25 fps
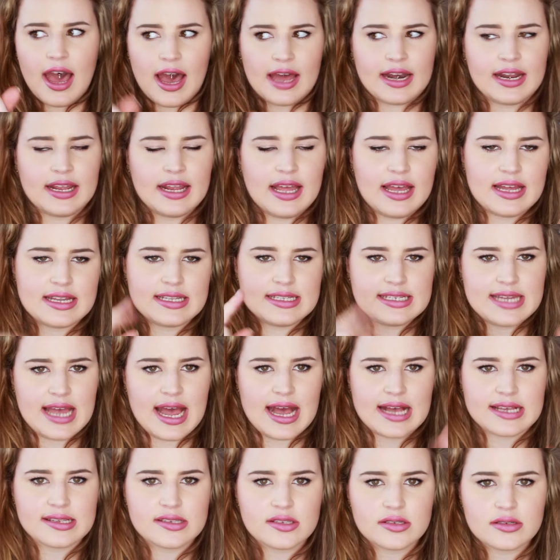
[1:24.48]
and it had
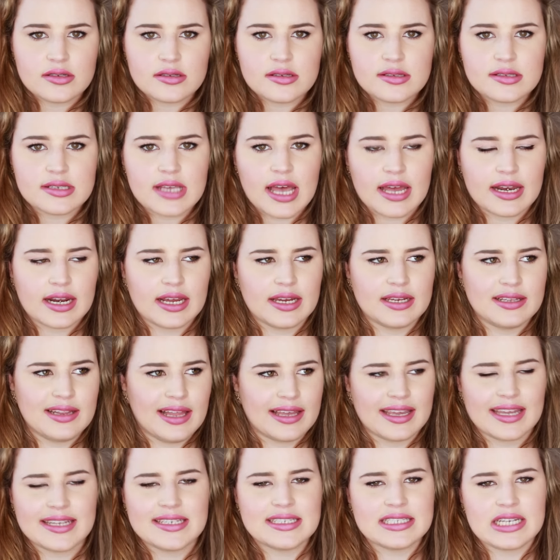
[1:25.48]
tassels, and I
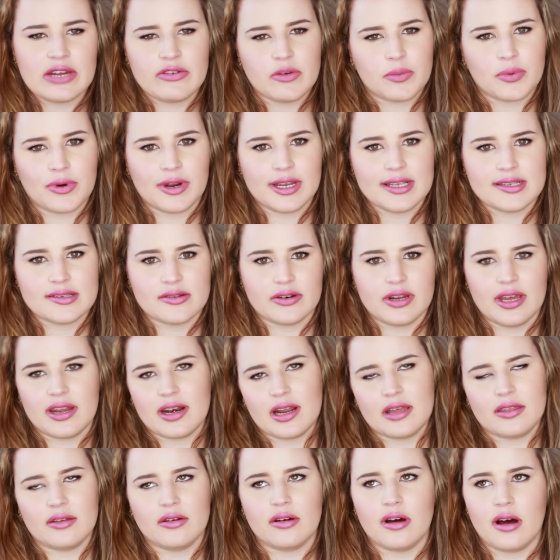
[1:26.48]
like it didn't have a price on it,
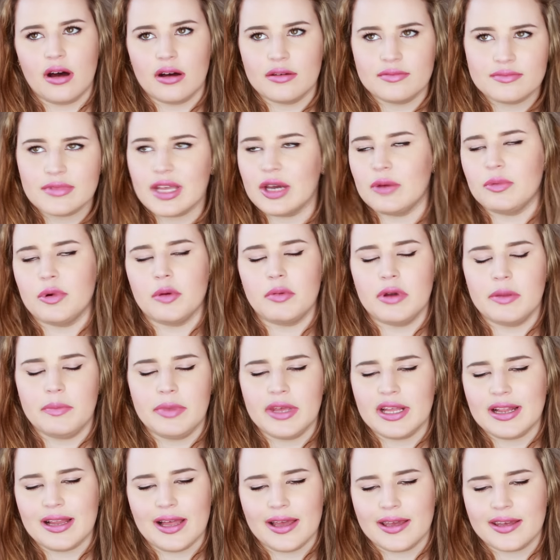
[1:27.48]
and I thought, oh, it'll probably
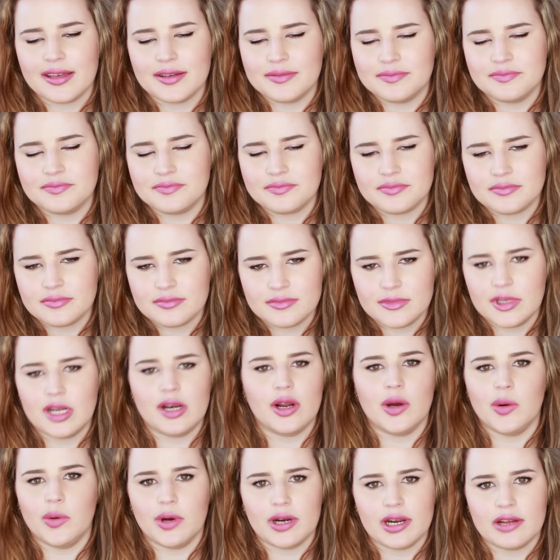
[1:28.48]
be like, you
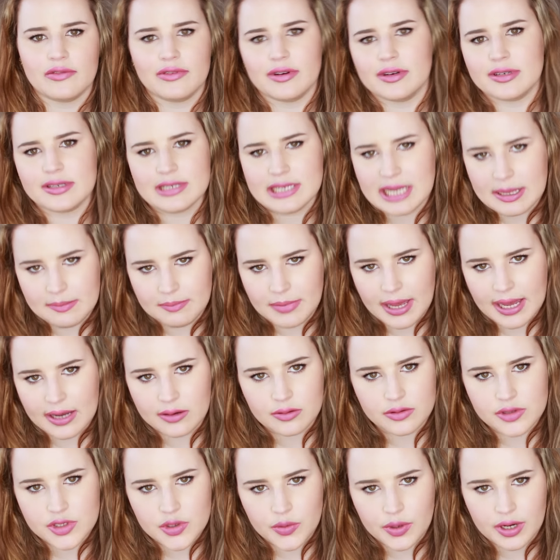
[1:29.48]
know, whatever,
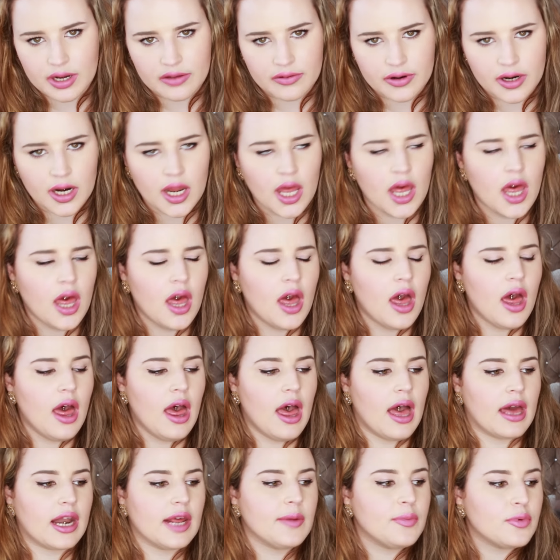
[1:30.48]
£10 or whatever.
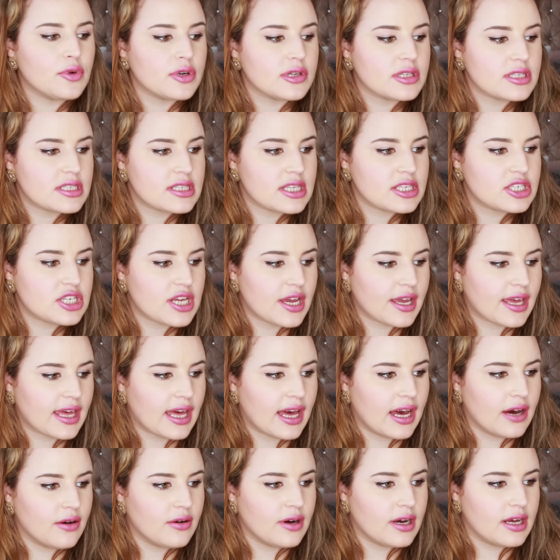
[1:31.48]
And I brought it to the
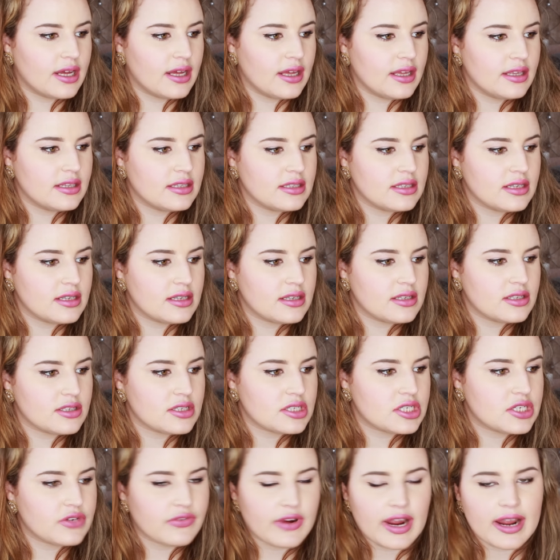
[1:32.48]
checkout and
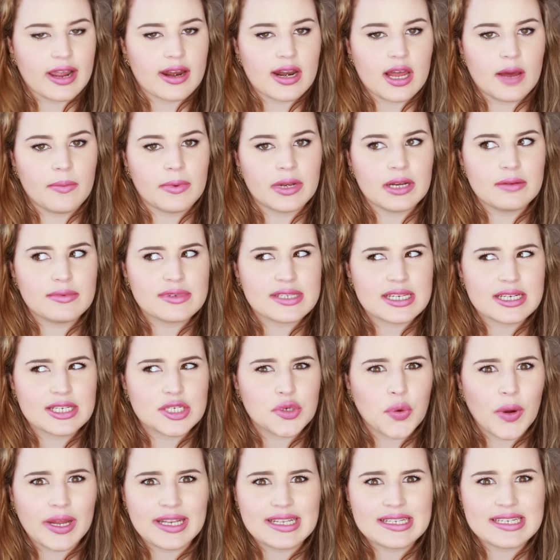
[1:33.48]
she rang it up and it was like
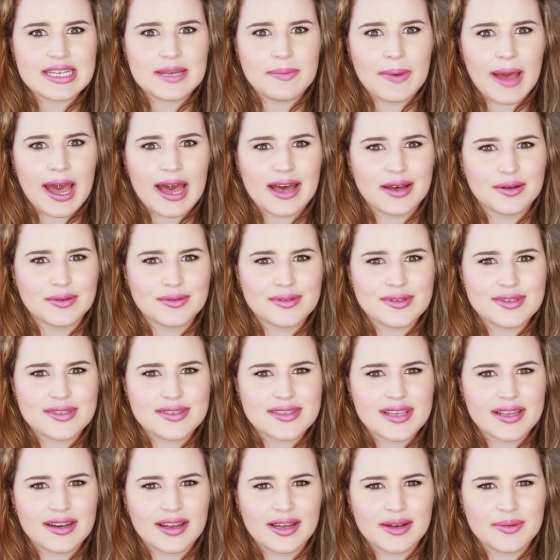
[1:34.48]

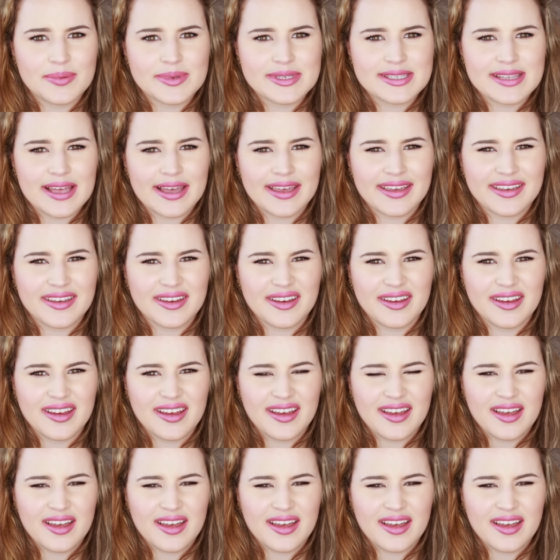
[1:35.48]
£20, and I was like,